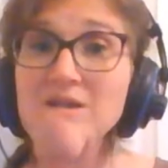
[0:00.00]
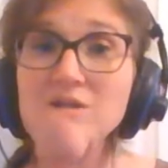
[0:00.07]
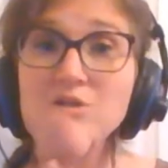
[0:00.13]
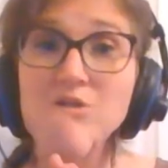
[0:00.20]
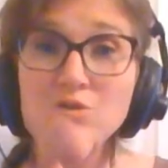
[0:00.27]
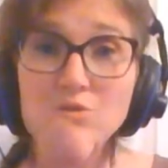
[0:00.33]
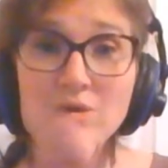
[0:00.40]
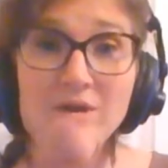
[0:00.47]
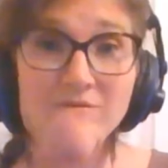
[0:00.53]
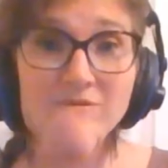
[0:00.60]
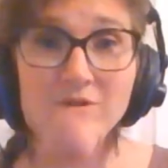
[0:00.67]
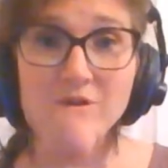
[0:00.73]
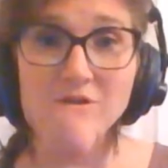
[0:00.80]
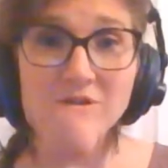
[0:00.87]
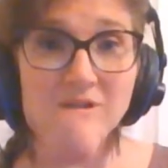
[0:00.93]
Do that for
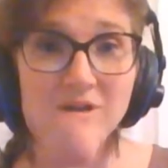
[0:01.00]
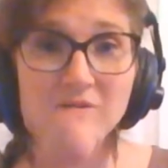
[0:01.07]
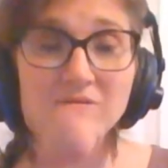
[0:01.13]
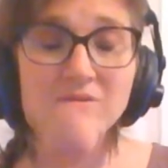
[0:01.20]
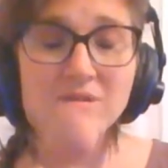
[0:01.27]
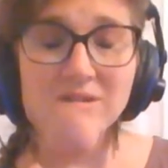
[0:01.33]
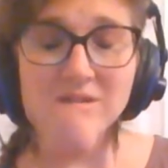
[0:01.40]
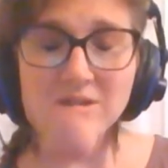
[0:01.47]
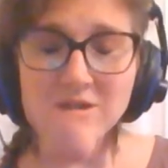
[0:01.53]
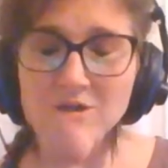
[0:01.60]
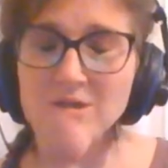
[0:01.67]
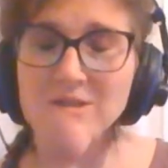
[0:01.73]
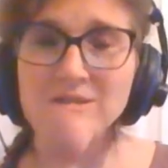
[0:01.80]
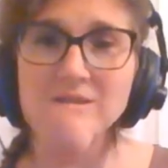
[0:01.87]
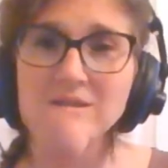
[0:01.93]
yourself.
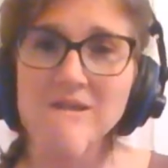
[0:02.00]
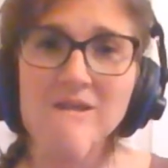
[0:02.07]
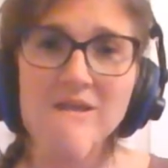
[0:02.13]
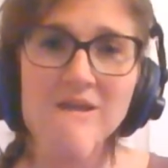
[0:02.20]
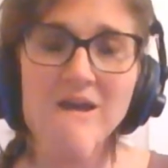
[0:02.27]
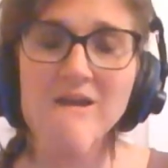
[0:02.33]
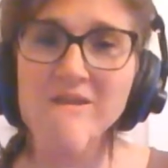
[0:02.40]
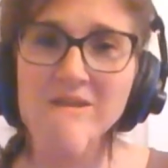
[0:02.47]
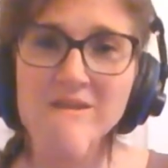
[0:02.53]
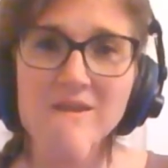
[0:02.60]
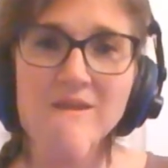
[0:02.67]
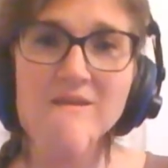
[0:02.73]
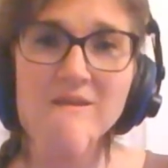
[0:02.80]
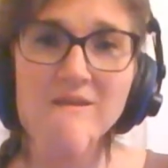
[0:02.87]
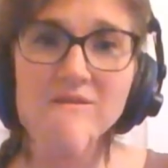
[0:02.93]
Seriously. I think
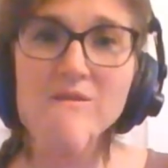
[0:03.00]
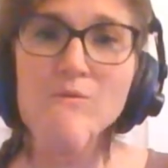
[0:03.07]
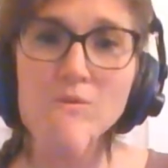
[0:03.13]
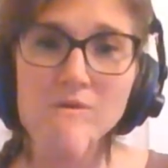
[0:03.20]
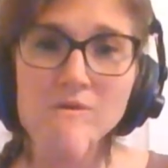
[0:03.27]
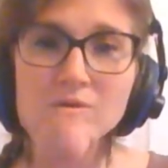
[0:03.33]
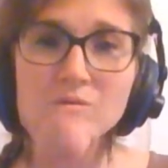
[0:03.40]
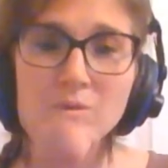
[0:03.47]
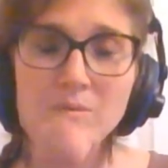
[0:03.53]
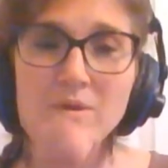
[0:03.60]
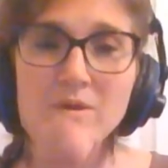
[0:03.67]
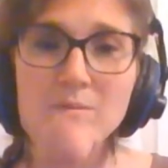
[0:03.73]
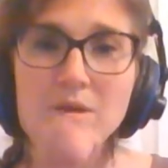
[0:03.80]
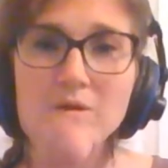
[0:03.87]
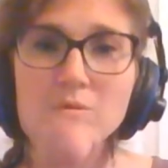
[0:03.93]
that the world will be
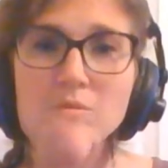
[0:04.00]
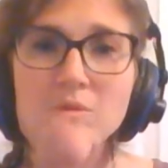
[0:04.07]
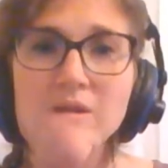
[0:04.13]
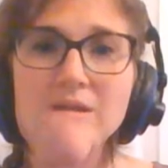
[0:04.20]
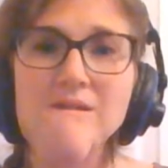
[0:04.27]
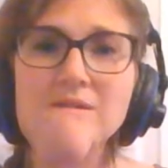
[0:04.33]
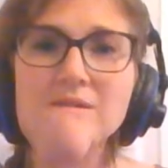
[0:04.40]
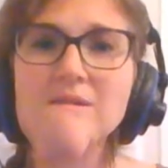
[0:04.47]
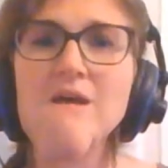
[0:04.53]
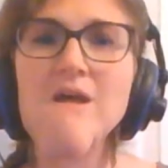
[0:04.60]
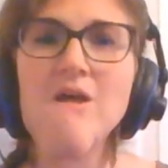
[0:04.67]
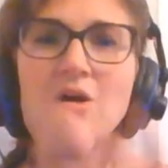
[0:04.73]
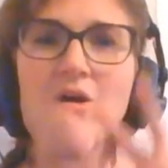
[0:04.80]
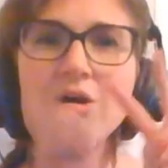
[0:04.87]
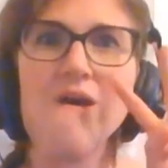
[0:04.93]
a better place.
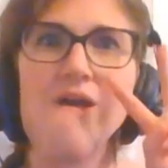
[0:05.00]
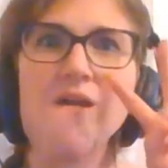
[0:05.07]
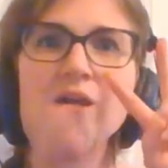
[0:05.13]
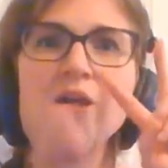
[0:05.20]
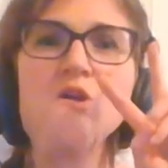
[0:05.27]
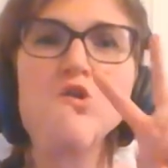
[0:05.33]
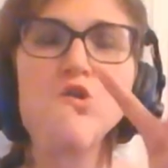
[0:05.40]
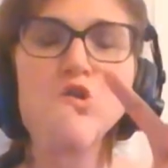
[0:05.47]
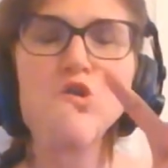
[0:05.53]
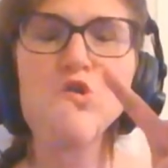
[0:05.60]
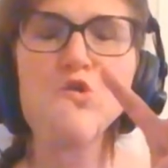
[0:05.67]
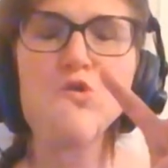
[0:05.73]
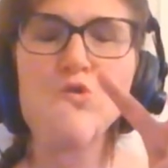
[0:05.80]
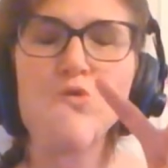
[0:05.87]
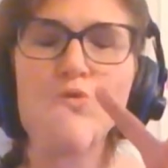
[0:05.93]
Okay,
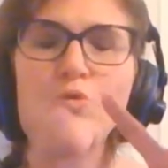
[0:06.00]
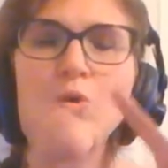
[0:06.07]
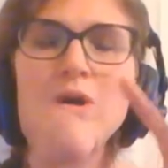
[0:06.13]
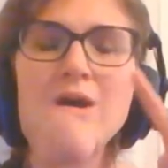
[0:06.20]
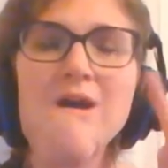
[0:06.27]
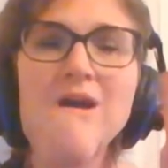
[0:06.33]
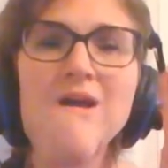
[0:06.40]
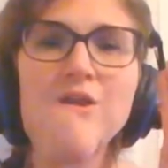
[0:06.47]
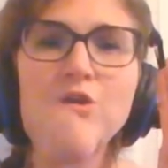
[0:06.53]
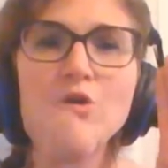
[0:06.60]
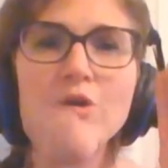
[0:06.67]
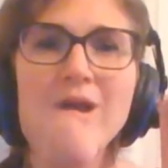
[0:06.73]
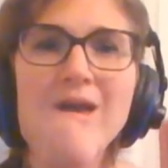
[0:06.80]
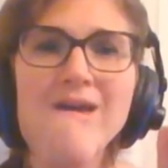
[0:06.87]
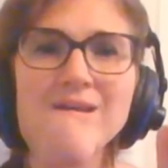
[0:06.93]
2, your
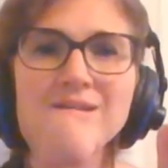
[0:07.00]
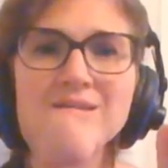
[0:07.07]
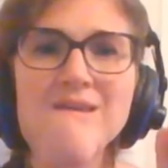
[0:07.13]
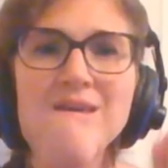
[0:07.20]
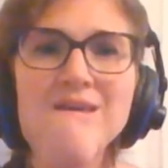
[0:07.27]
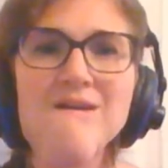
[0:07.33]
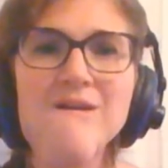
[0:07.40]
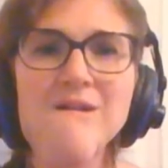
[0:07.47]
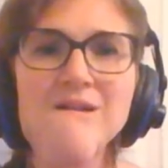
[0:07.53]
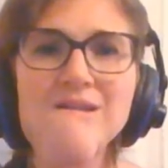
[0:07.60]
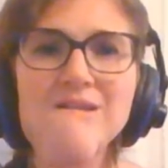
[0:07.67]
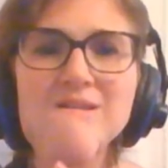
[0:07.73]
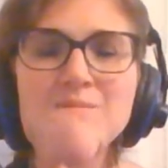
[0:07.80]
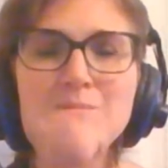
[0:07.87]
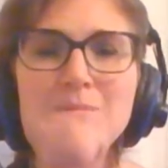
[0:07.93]
exhale
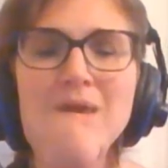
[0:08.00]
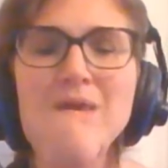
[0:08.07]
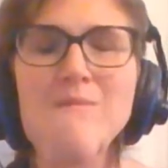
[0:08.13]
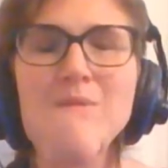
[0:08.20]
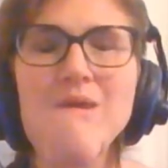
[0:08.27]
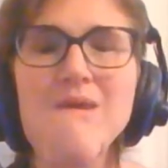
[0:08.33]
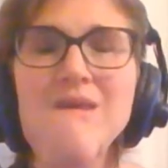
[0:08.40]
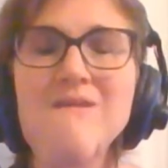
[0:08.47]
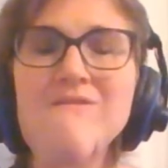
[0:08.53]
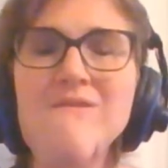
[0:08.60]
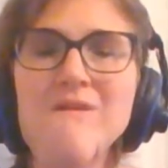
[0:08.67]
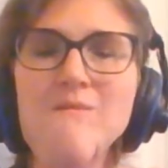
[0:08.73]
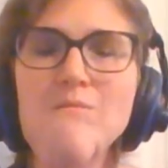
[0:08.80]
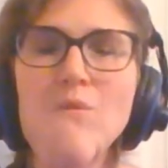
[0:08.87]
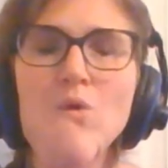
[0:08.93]
is maybe
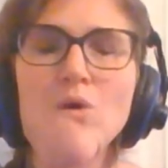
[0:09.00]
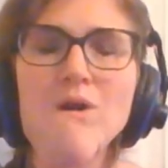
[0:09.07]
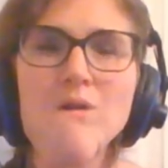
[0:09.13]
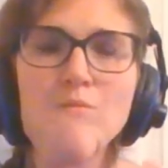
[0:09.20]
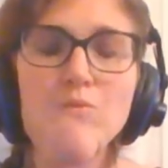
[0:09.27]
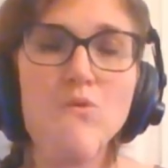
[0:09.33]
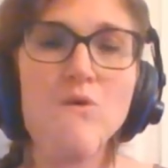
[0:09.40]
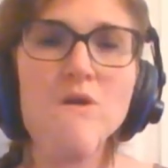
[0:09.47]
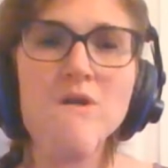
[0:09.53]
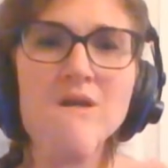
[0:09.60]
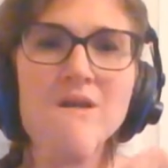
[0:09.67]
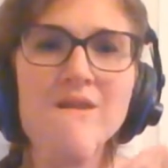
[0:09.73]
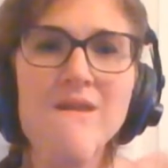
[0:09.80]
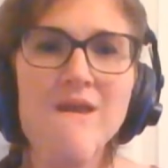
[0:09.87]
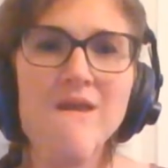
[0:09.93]
even more
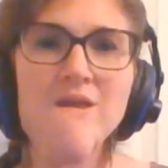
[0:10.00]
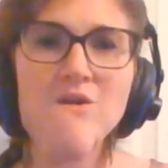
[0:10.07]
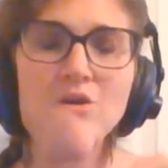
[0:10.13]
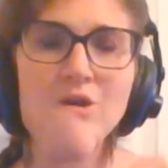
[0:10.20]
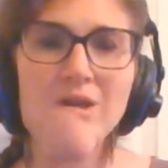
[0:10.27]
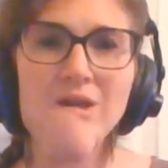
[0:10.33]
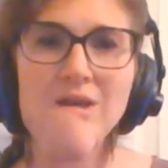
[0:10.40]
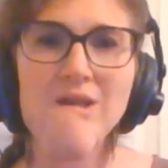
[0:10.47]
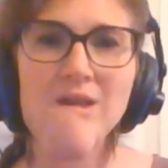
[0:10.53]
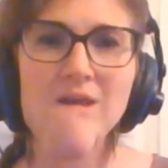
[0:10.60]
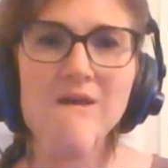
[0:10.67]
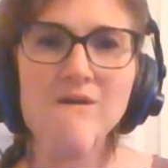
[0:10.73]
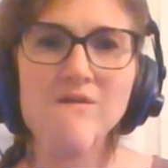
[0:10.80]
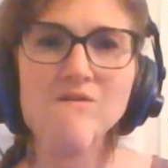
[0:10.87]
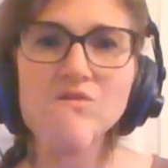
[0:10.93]
important than your
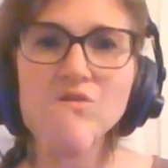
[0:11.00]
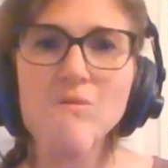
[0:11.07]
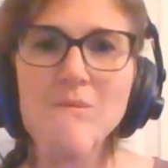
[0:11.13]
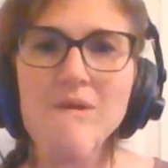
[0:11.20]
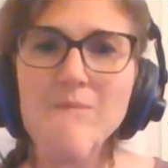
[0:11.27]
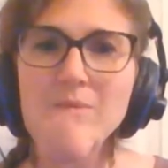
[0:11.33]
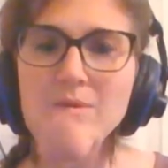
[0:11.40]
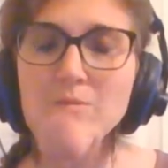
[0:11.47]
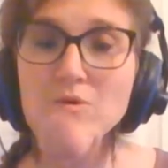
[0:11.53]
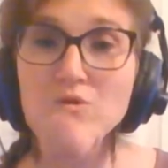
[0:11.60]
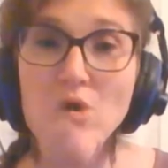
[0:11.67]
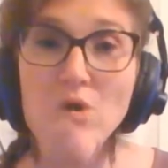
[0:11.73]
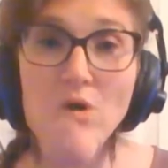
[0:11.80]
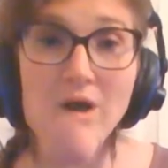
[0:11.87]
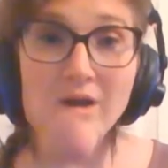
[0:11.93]
inhale. So many people
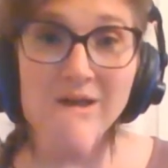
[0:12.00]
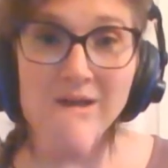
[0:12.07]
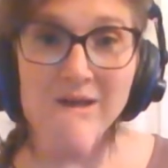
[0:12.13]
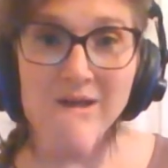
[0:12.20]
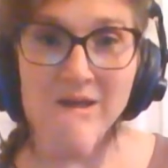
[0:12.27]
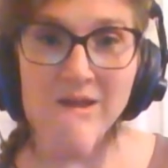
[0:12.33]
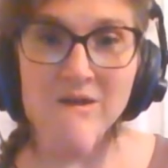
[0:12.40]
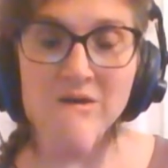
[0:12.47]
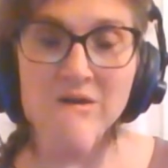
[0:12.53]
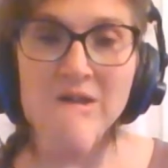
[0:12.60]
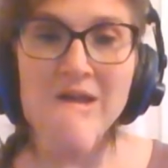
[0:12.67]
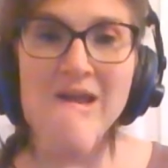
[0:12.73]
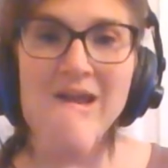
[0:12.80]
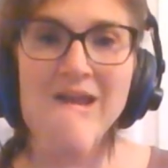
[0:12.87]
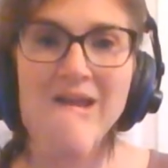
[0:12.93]
know how to inhale
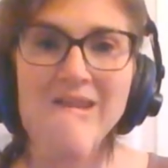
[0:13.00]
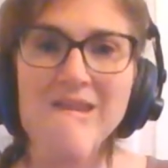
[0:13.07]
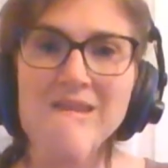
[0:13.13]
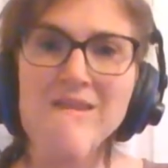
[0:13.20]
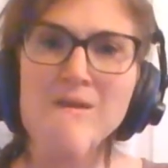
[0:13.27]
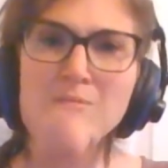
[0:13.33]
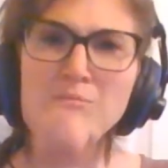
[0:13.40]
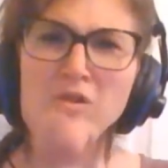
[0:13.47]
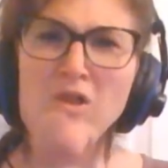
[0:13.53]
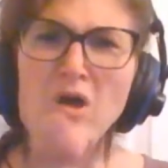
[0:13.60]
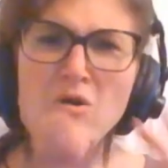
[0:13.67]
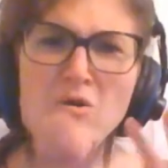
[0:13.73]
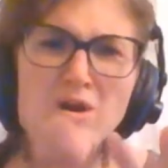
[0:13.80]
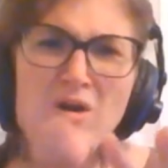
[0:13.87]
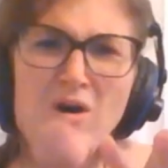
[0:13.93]
and then they
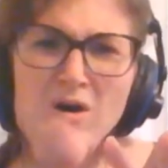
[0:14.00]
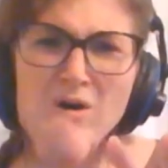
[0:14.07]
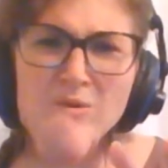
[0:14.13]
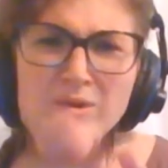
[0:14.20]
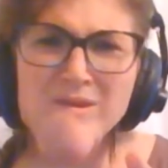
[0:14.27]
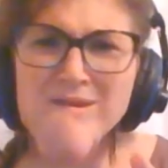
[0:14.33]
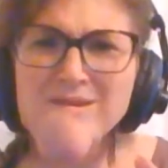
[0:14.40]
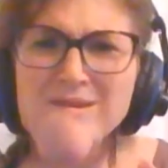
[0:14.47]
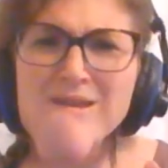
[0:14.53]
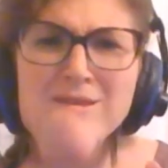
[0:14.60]
blow it all within like